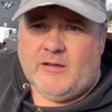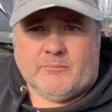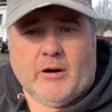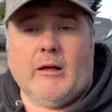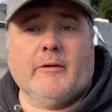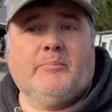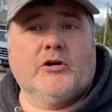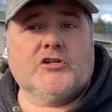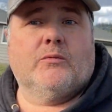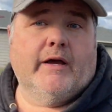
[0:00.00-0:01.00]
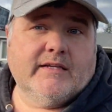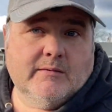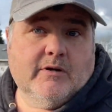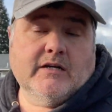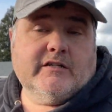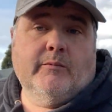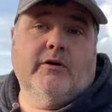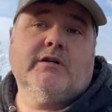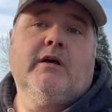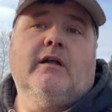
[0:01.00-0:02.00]
probably pushed away some
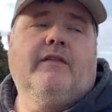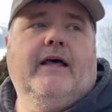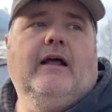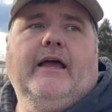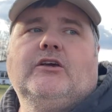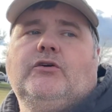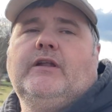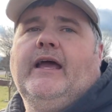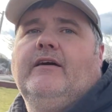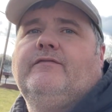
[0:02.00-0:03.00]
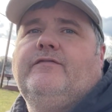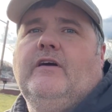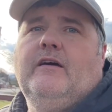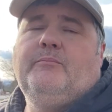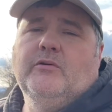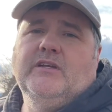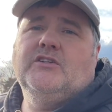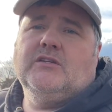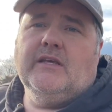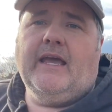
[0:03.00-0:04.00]
customers that I could have
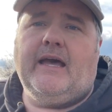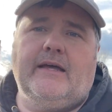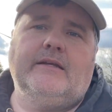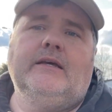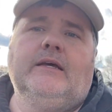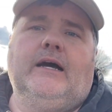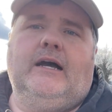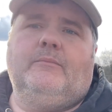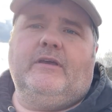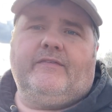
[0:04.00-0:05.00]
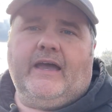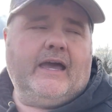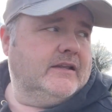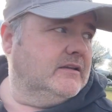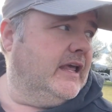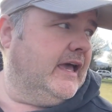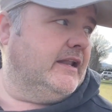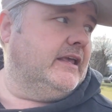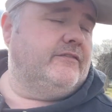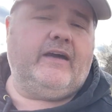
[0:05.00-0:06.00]
potentially had if I
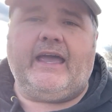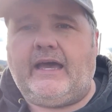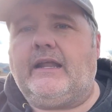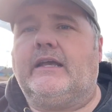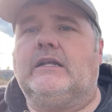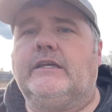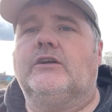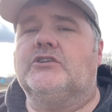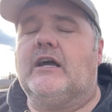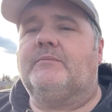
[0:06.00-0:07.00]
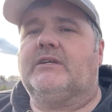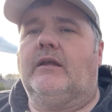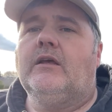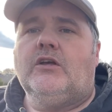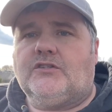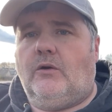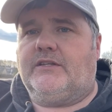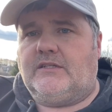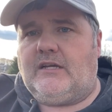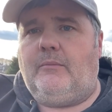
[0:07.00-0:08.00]
had a cleaner job site. So
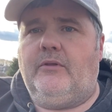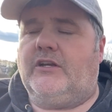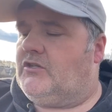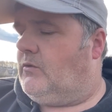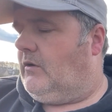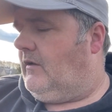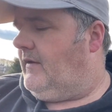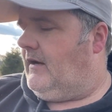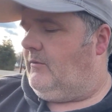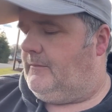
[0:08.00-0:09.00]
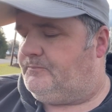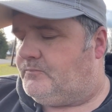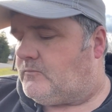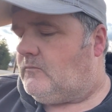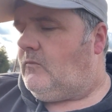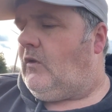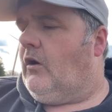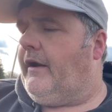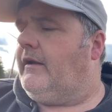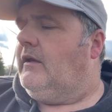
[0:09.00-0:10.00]
it's a double-edged sword on that one. All
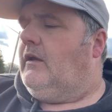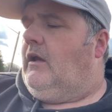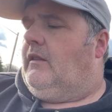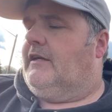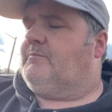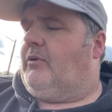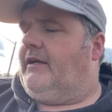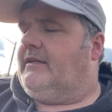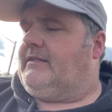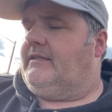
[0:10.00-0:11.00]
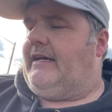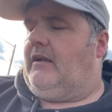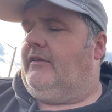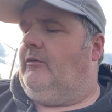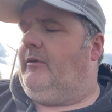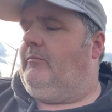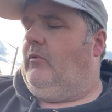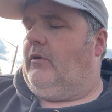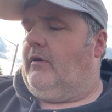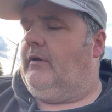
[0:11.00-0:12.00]
right, let's break this thing down a little bit more.